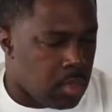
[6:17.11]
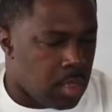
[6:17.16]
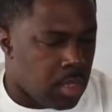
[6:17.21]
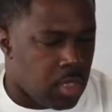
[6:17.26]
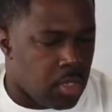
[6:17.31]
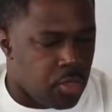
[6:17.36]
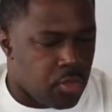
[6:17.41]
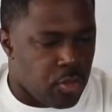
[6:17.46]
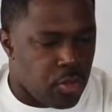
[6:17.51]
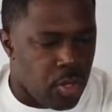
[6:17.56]
The
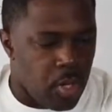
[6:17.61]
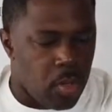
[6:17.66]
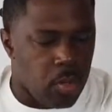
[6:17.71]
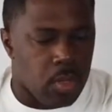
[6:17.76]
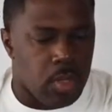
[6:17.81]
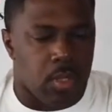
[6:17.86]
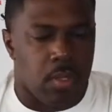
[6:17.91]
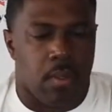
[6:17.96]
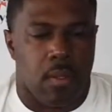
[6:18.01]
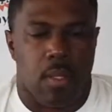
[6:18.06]

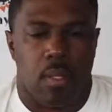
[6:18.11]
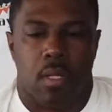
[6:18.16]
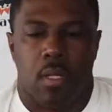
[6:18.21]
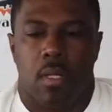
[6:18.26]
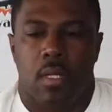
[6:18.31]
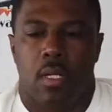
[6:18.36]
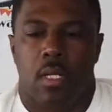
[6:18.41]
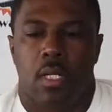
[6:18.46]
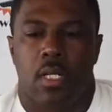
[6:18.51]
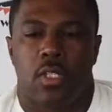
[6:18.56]

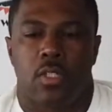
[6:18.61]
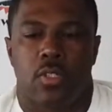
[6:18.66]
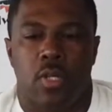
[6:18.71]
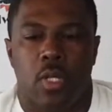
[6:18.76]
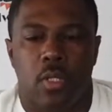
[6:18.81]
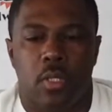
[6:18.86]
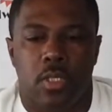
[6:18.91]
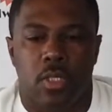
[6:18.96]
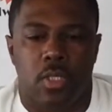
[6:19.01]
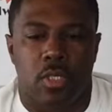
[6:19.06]

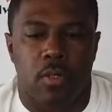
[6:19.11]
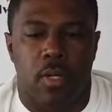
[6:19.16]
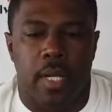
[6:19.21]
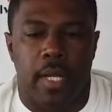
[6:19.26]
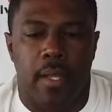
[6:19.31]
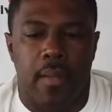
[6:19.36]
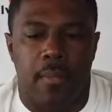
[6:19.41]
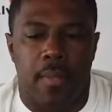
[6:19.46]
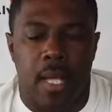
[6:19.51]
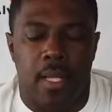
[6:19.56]
controller's
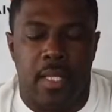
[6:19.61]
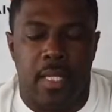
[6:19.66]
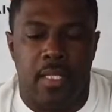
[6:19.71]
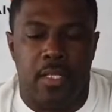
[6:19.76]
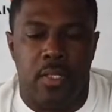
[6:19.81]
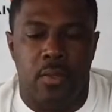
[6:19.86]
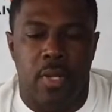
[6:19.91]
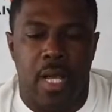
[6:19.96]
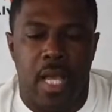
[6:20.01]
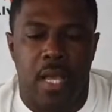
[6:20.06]
great. Now they
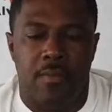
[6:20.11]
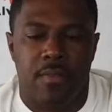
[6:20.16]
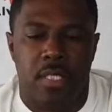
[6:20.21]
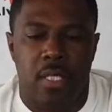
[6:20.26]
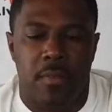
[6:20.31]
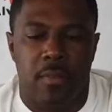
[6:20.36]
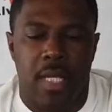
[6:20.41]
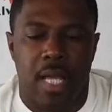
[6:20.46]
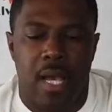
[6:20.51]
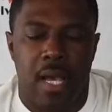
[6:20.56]
do have
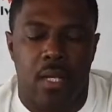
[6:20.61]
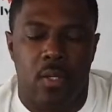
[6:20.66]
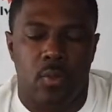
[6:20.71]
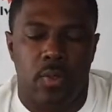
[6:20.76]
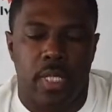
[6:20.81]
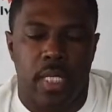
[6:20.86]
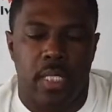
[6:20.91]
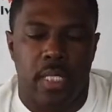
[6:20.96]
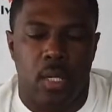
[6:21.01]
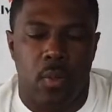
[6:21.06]
some now. I
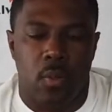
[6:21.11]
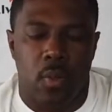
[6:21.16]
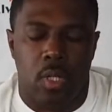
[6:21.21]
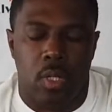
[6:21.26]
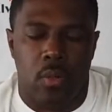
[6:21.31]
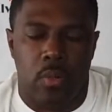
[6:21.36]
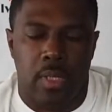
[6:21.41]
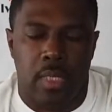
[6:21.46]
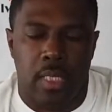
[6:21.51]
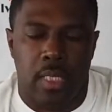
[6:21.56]
don't think they
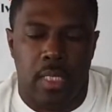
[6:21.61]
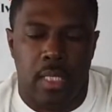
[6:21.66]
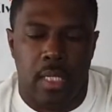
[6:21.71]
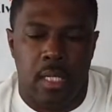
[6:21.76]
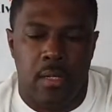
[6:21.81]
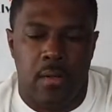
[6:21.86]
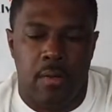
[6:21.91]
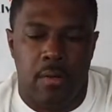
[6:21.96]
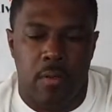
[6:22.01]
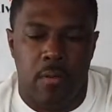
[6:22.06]
work with the
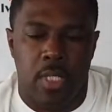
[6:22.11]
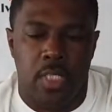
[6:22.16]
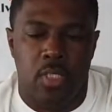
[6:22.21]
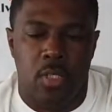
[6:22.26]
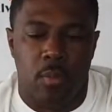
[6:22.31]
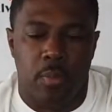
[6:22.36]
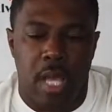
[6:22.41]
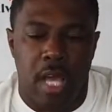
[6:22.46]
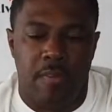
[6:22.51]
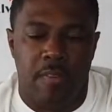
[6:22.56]

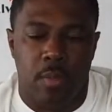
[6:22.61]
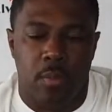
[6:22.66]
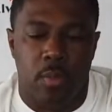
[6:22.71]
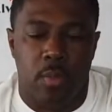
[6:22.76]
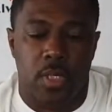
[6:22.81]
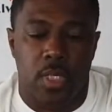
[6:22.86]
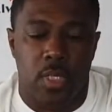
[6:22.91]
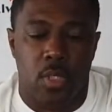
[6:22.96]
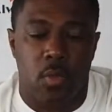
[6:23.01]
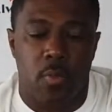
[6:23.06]
original Mavic,
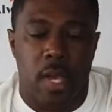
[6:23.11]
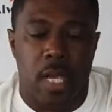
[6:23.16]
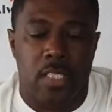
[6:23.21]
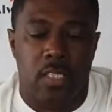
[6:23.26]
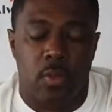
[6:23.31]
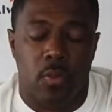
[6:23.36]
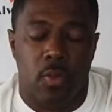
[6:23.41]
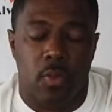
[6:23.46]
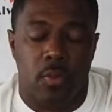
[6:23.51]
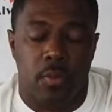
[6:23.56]
but with the new
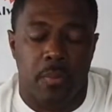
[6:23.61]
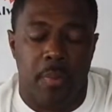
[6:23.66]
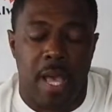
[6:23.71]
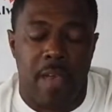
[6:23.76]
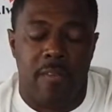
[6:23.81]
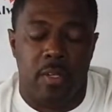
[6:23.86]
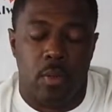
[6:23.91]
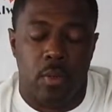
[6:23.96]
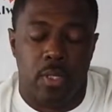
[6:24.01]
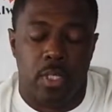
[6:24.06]

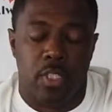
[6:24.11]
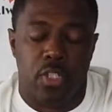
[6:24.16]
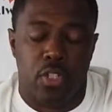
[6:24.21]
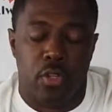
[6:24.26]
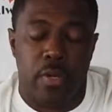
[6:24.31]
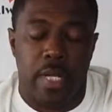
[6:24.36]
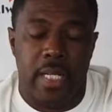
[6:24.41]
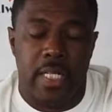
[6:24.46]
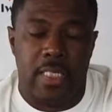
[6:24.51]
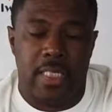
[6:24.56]
Mavic where the
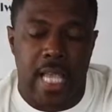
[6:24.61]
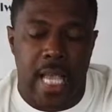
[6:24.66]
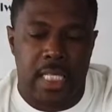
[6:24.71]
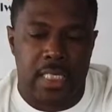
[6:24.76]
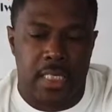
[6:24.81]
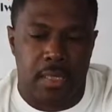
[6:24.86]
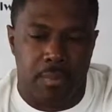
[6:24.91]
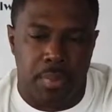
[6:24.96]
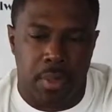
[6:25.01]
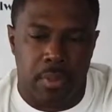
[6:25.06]
screen is
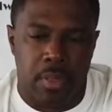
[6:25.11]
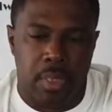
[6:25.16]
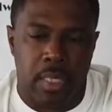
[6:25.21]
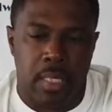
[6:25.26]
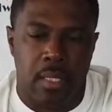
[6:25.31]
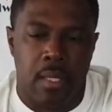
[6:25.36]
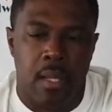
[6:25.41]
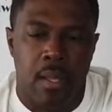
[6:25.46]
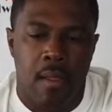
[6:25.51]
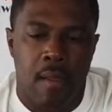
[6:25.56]
actually built
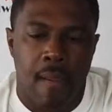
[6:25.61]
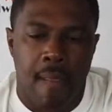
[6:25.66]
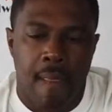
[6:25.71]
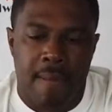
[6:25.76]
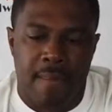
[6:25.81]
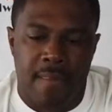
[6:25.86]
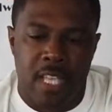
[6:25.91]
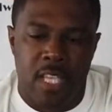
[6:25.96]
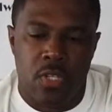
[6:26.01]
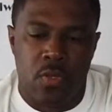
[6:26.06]
in.
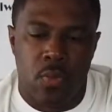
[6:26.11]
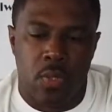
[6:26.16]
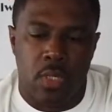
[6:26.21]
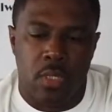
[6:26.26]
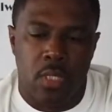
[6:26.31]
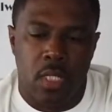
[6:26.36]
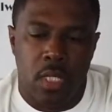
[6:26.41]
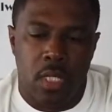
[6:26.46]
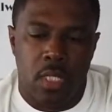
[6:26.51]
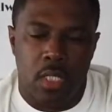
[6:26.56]
This
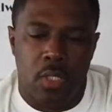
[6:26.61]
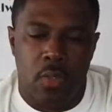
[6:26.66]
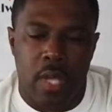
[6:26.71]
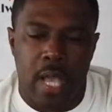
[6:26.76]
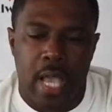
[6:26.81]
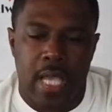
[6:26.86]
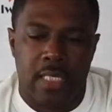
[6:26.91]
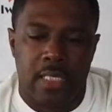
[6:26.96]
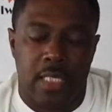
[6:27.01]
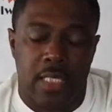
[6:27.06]
one, you
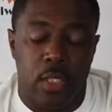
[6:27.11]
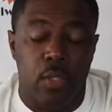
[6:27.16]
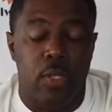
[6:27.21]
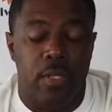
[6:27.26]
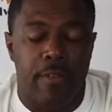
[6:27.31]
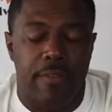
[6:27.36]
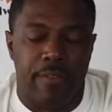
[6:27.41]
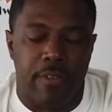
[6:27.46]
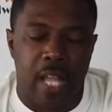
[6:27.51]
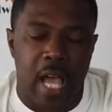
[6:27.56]

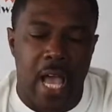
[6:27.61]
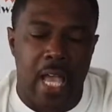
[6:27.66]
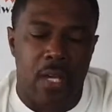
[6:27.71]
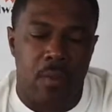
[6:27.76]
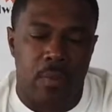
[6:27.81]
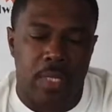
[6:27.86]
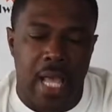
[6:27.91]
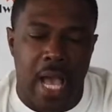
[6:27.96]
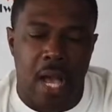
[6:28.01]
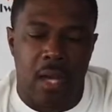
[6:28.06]
can fly
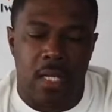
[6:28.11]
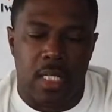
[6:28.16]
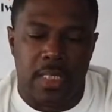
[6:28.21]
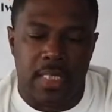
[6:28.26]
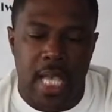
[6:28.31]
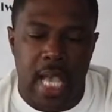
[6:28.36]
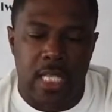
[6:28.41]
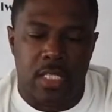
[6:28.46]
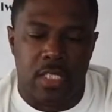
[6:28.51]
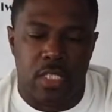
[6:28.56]
it without
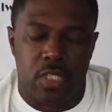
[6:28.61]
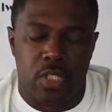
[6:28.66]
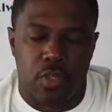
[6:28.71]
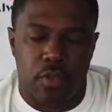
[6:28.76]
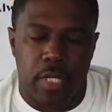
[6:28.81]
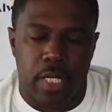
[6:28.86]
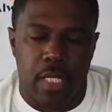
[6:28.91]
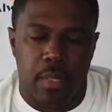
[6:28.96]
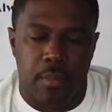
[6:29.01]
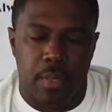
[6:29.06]
attaching the
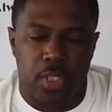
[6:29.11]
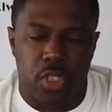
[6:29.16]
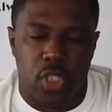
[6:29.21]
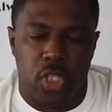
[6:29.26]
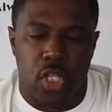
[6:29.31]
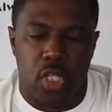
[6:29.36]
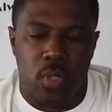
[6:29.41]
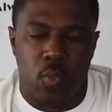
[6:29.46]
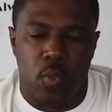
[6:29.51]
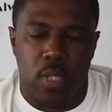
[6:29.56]
screen, but
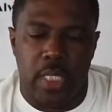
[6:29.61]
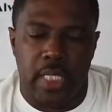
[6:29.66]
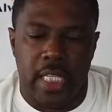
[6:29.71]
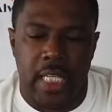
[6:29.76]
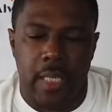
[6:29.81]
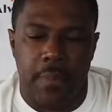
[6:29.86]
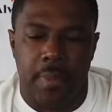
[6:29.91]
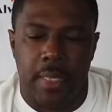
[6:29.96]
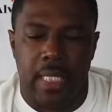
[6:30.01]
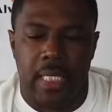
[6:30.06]
you're going to want to
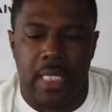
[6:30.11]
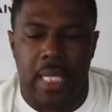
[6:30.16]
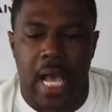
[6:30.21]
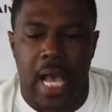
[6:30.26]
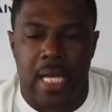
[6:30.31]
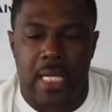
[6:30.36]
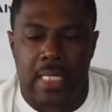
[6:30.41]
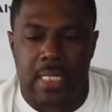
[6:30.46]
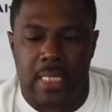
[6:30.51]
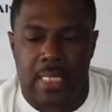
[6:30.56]
keep it in
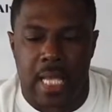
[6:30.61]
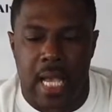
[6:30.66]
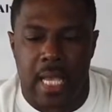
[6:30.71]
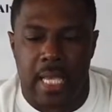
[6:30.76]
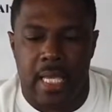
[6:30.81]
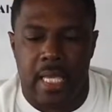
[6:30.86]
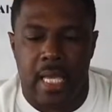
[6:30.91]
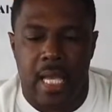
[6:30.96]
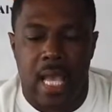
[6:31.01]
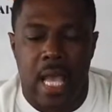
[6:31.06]
line of
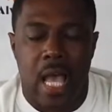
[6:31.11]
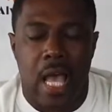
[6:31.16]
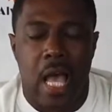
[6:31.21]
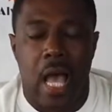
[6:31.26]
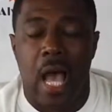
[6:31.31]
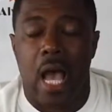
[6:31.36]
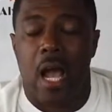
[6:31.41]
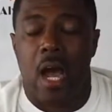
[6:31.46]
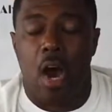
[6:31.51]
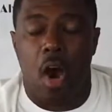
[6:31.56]
sight.
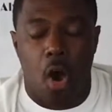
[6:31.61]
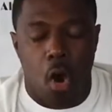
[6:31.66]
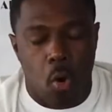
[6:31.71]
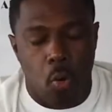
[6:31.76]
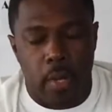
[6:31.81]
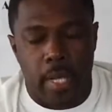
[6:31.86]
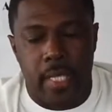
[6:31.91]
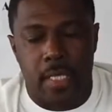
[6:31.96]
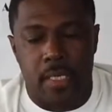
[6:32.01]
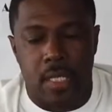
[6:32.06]
I
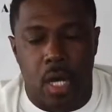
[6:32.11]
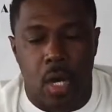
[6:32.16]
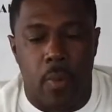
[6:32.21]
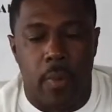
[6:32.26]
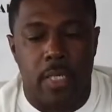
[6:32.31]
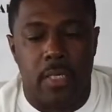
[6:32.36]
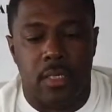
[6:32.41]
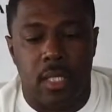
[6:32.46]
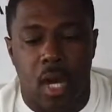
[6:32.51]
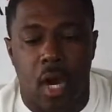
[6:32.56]
always,
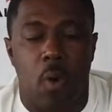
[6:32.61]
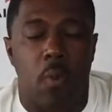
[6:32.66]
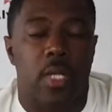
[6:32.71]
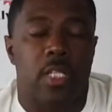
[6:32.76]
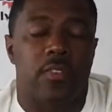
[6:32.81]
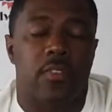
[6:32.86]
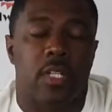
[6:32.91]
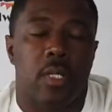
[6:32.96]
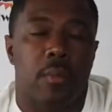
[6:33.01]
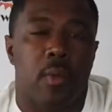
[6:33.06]

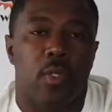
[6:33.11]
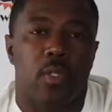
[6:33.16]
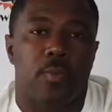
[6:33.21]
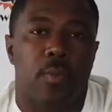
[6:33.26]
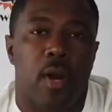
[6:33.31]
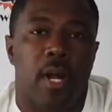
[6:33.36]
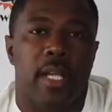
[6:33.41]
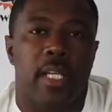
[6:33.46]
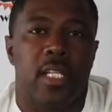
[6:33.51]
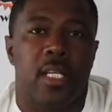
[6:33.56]
for the
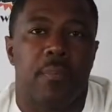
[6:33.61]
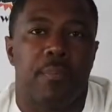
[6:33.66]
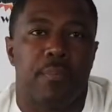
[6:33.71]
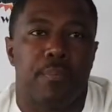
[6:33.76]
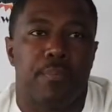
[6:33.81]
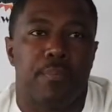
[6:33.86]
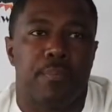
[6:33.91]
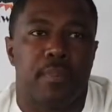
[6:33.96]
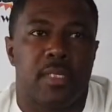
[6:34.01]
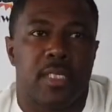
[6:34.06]
most part, end up
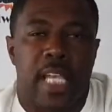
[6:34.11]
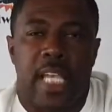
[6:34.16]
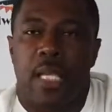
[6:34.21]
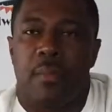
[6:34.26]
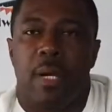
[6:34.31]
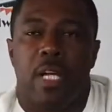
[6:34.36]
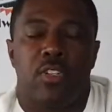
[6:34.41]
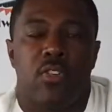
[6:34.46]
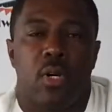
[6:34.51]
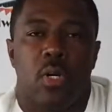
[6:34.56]

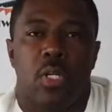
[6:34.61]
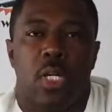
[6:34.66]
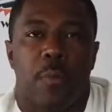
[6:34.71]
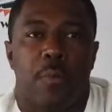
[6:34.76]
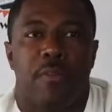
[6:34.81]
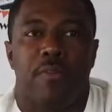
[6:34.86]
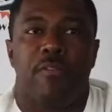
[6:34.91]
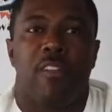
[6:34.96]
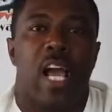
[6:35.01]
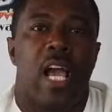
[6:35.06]
taking my drone
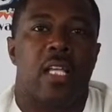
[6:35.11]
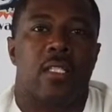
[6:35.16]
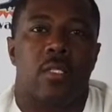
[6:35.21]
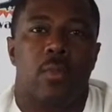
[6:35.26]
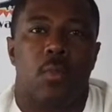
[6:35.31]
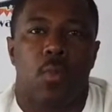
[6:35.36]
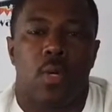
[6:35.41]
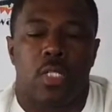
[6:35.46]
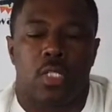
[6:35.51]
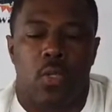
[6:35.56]
up and flying
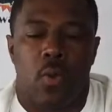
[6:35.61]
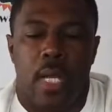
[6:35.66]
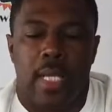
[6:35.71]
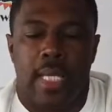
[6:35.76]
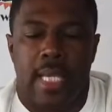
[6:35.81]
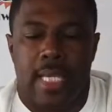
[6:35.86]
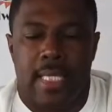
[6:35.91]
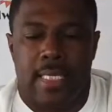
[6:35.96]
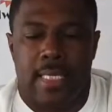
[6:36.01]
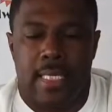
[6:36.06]
somewhere so I
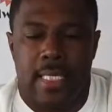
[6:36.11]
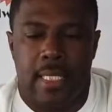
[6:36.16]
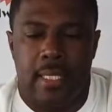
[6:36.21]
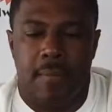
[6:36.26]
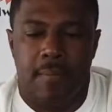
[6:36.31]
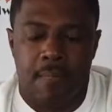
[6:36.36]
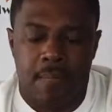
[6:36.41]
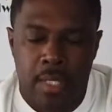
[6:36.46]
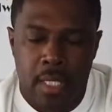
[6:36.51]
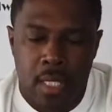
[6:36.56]
can't see
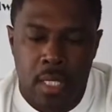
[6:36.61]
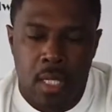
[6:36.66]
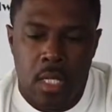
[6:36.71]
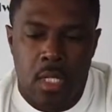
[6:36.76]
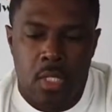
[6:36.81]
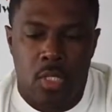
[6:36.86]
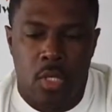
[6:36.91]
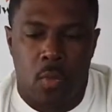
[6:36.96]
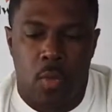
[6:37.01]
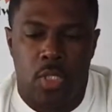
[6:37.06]
it.
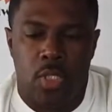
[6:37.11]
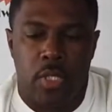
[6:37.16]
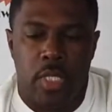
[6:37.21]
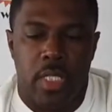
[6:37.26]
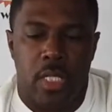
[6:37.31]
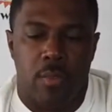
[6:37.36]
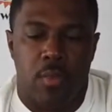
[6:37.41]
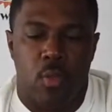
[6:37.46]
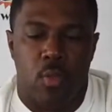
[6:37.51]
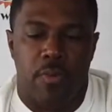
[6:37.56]
So what you
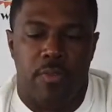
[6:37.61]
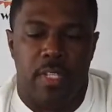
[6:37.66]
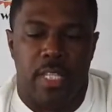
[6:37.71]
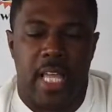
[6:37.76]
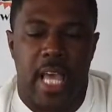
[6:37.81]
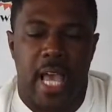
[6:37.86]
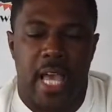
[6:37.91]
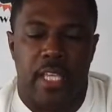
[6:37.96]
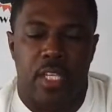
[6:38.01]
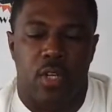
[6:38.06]
end up doing for
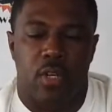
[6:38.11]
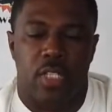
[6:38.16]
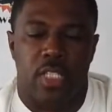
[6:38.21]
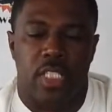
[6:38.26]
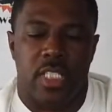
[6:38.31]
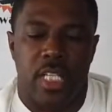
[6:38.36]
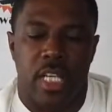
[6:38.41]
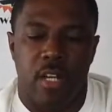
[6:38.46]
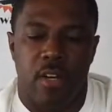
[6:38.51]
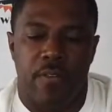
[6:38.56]
that, your
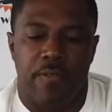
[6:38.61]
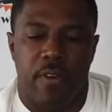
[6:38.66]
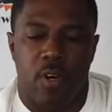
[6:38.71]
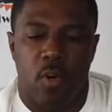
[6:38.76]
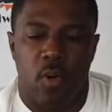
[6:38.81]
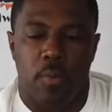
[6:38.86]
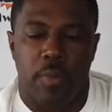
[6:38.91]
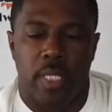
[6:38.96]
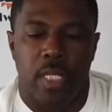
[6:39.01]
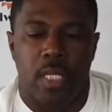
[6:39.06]
cell
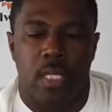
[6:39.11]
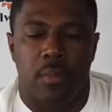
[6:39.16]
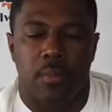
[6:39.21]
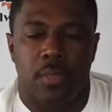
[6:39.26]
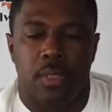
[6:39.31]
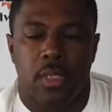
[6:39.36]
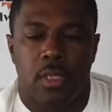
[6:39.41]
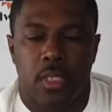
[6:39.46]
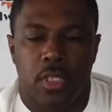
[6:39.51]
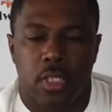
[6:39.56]
phone
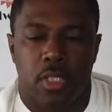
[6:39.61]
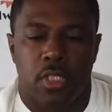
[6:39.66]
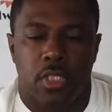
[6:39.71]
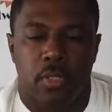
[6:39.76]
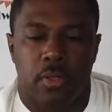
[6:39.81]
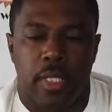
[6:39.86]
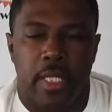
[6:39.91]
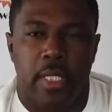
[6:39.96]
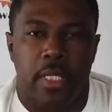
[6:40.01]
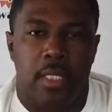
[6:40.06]
becomes your
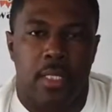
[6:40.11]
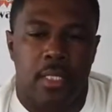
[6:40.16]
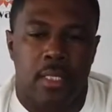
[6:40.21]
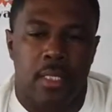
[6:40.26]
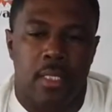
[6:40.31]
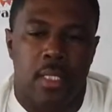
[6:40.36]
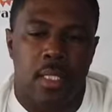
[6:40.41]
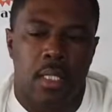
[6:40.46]
screen.